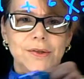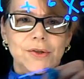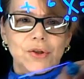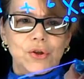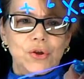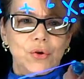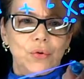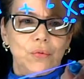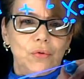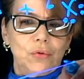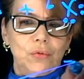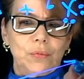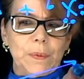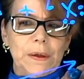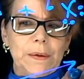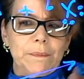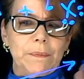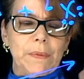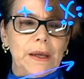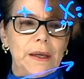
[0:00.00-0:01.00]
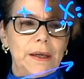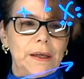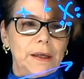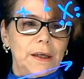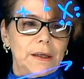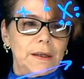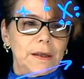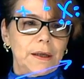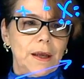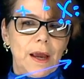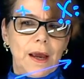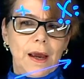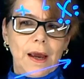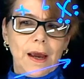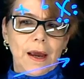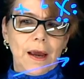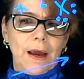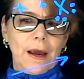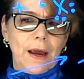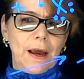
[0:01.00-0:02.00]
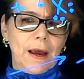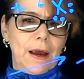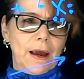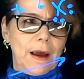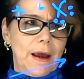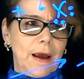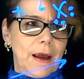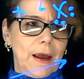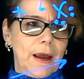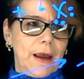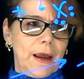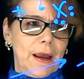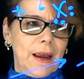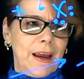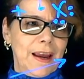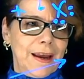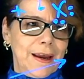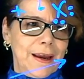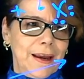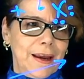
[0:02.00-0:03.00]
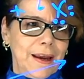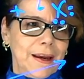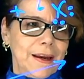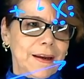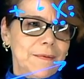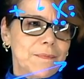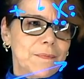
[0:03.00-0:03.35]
you will be making a